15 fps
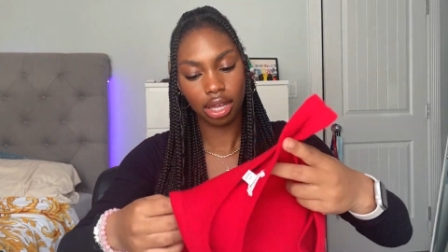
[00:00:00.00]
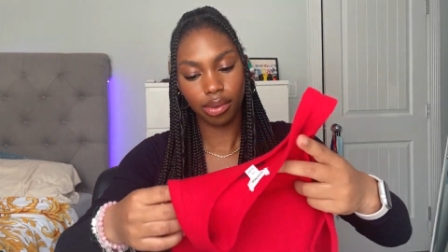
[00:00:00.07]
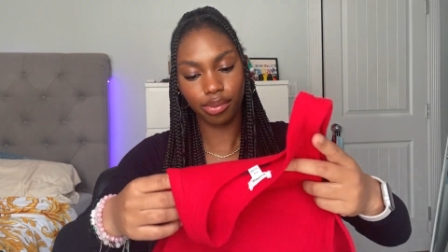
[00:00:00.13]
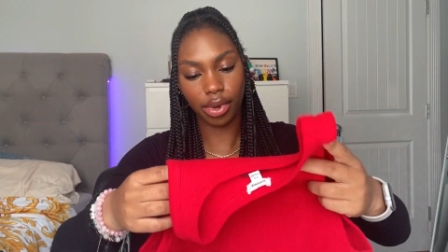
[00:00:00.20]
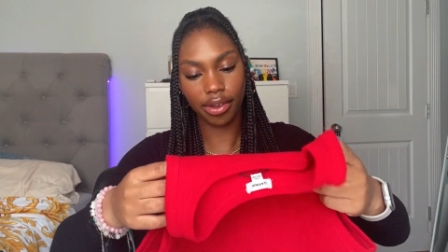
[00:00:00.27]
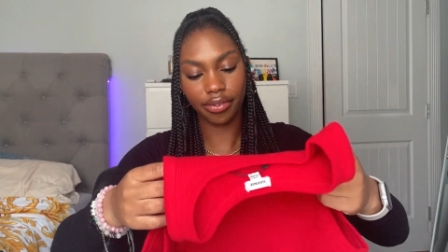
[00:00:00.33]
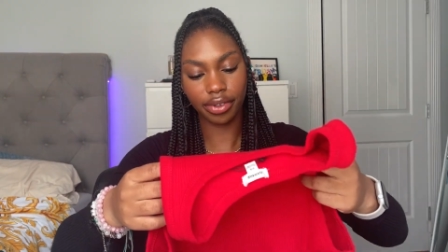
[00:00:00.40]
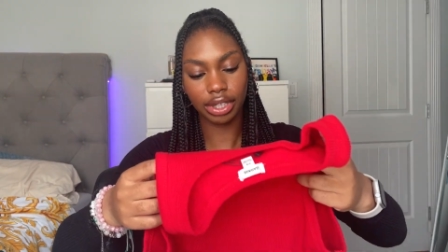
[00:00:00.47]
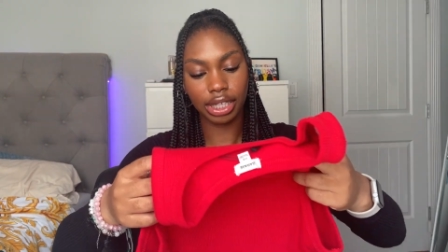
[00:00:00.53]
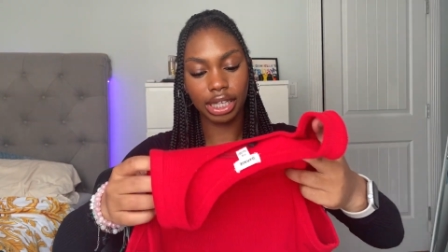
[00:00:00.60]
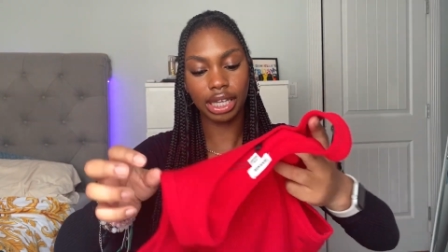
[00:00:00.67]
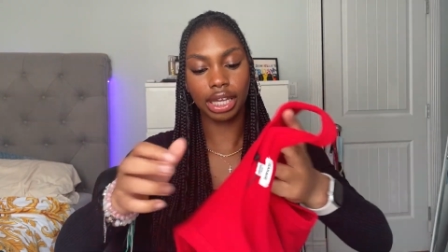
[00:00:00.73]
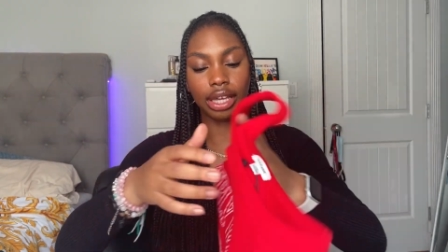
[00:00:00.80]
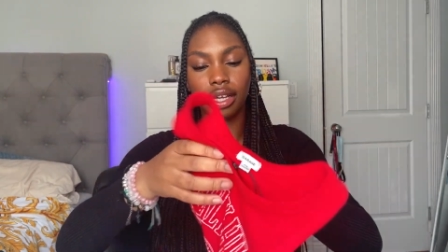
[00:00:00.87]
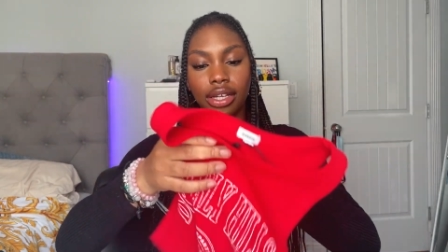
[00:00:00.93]
Beverly
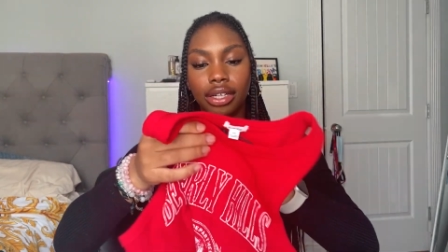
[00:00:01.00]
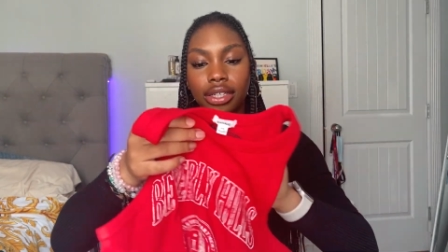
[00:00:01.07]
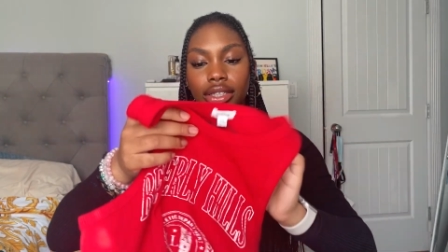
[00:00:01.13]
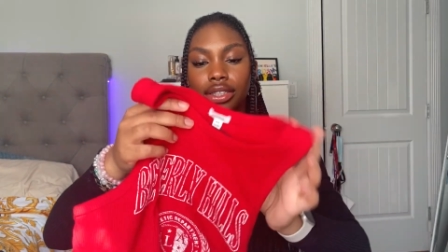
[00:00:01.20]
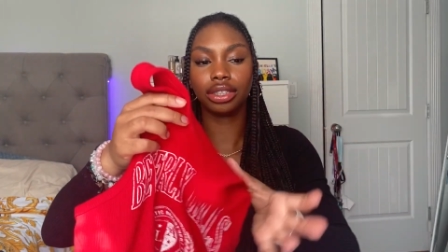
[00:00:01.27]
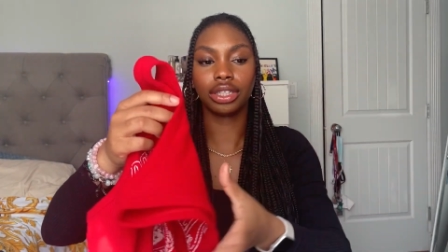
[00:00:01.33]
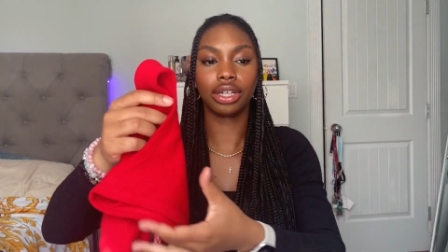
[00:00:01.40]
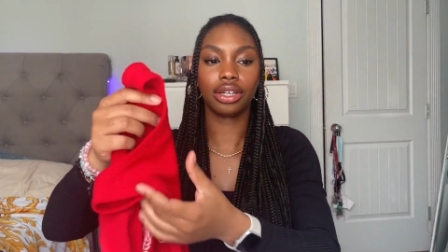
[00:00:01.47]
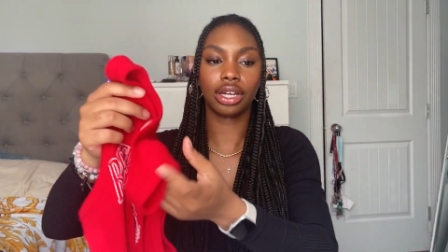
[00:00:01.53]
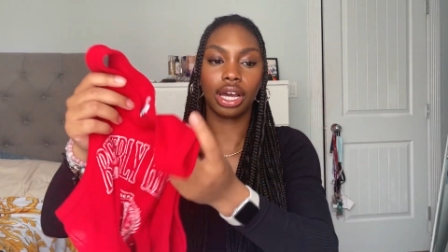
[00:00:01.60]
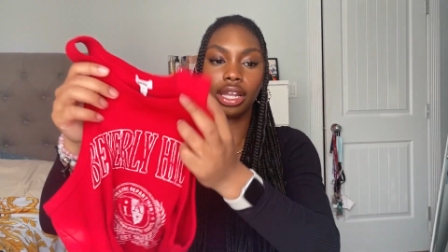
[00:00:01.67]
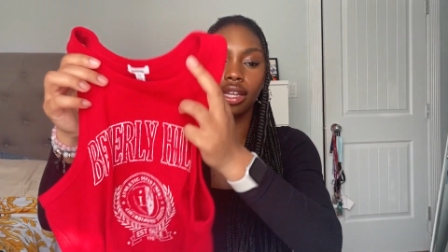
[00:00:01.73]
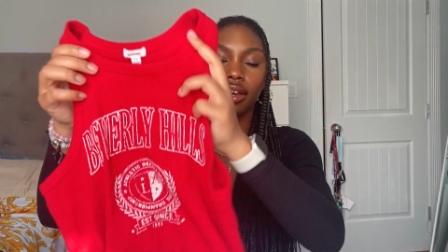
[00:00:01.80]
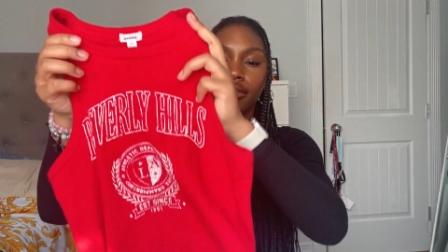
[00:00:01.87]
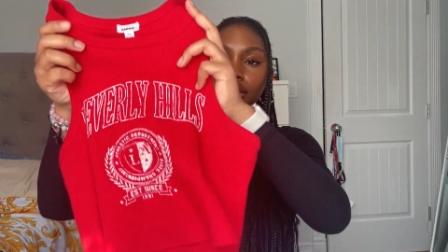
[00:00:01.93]
Hills. I
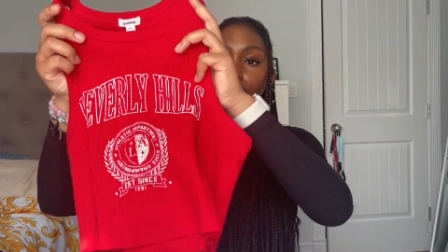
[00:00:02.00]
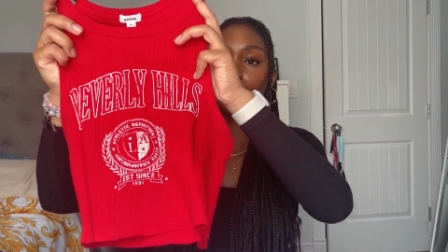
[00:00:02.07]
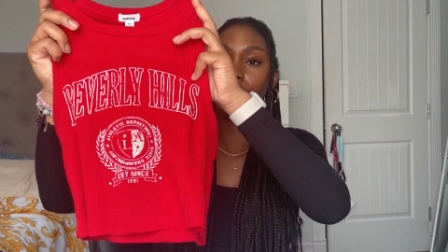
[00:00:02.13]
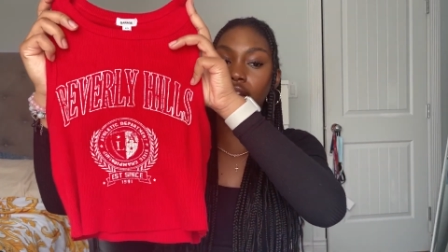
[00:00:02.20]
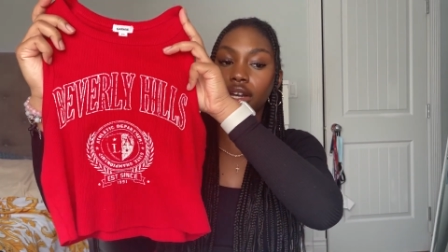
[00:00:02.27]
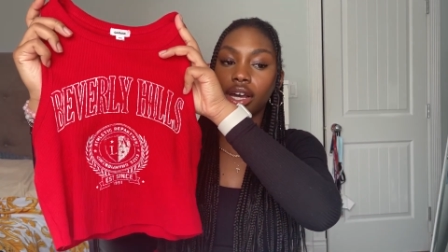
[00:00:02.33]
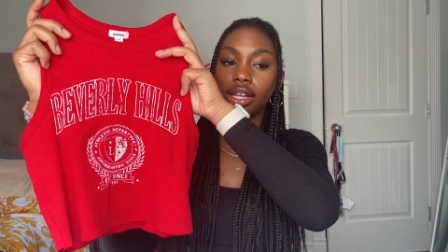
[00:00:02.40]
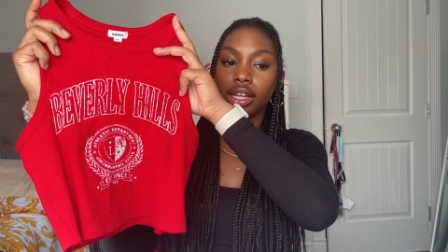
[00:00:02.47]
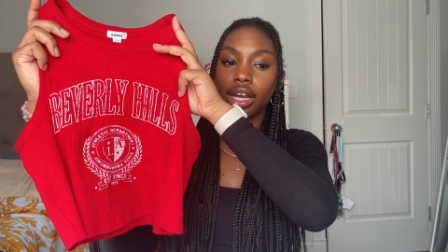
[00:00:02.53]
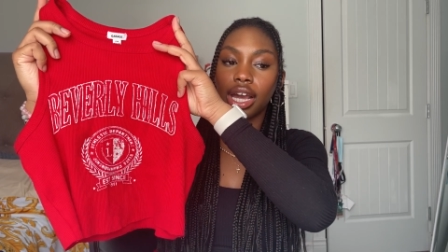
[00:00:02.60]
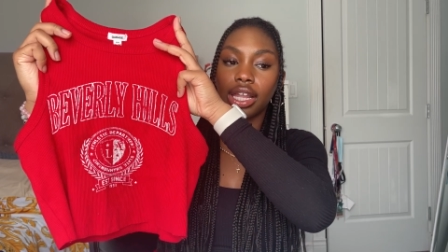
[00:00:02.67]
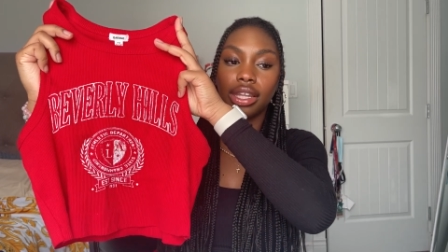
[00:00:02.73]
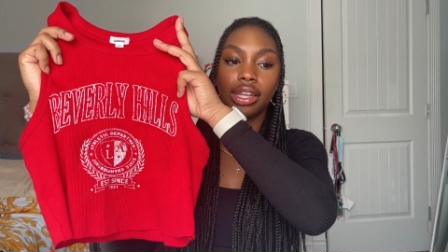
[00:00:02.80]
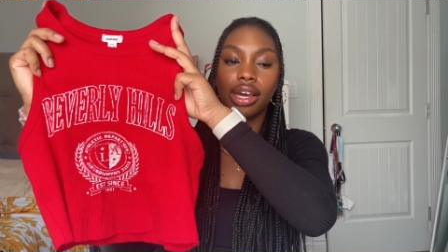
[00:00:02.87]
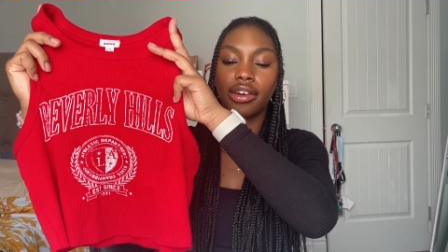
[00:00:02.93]
love the red color. I
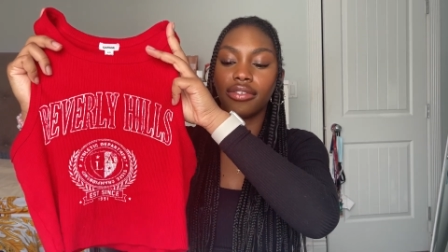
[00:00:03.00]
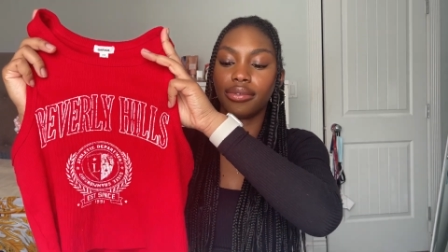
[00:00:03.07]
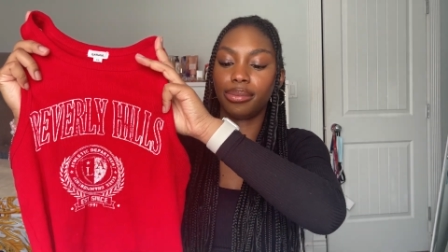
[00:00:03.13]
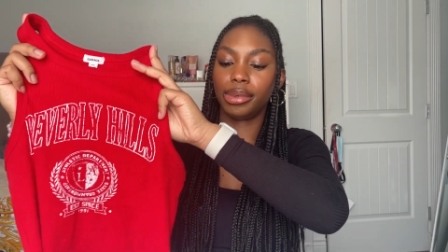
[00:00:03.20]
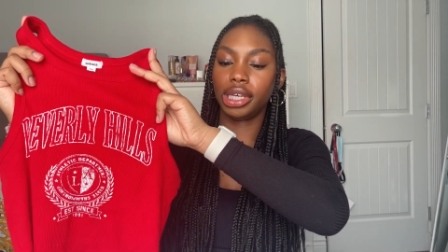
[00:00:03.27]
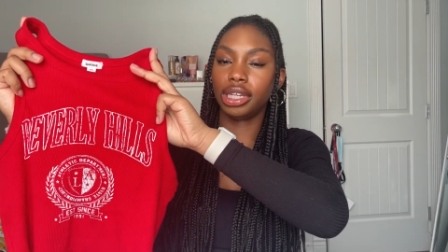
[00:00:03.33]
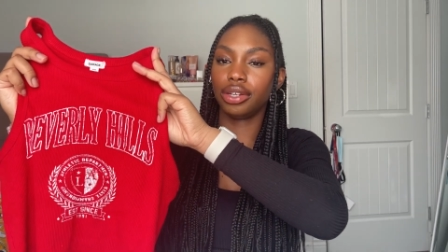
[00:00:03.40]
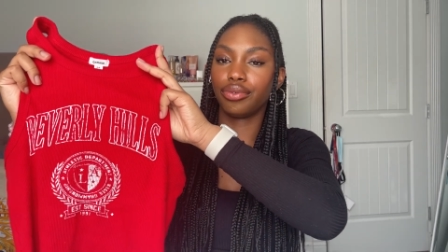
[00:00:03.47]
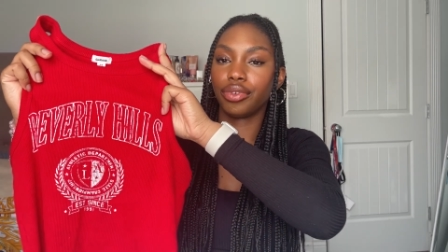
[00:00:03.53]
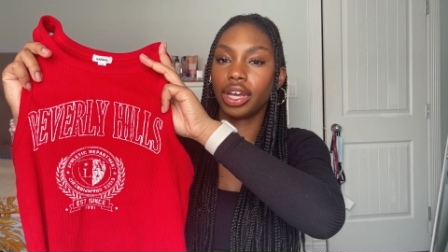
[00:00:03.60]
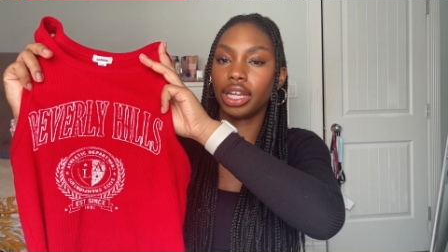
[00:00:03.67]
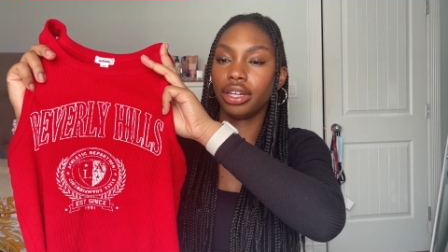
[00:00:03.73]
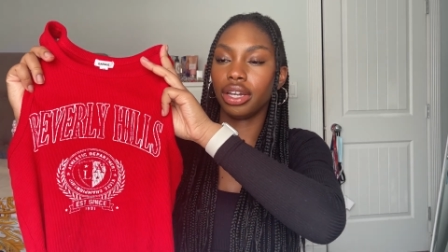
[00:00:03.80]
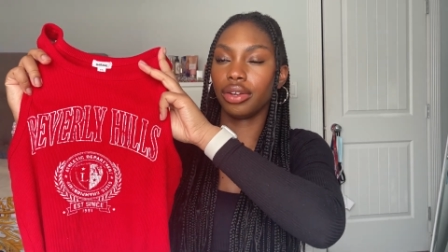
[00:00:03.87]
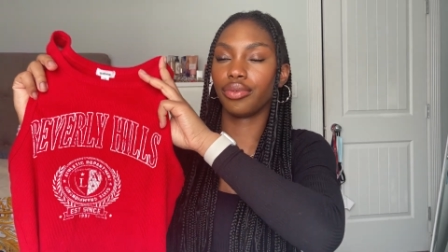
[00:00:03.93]
love being in
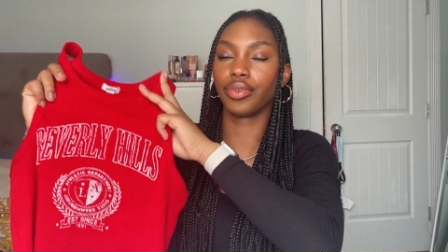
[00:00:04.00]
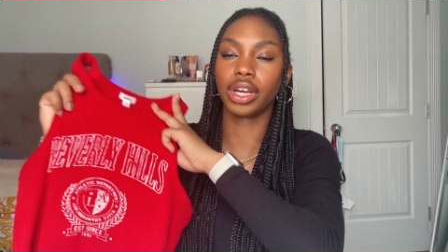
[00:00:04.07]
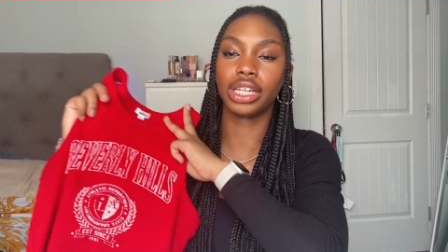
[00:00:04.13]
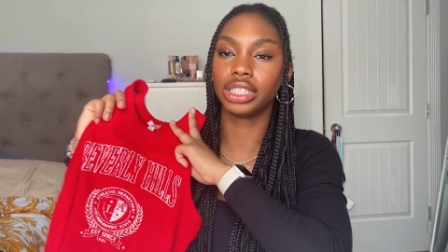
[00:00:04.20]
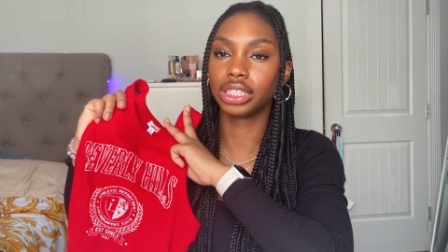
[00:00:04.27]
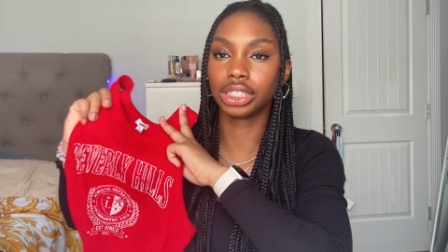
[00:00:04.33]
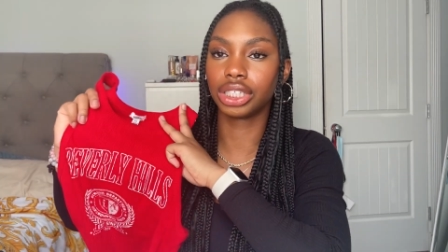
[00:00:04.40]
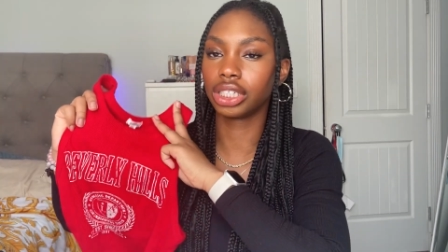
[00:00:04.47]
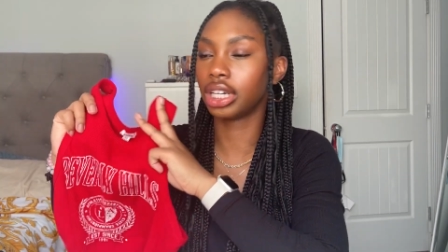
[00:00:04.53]
red. Red is such a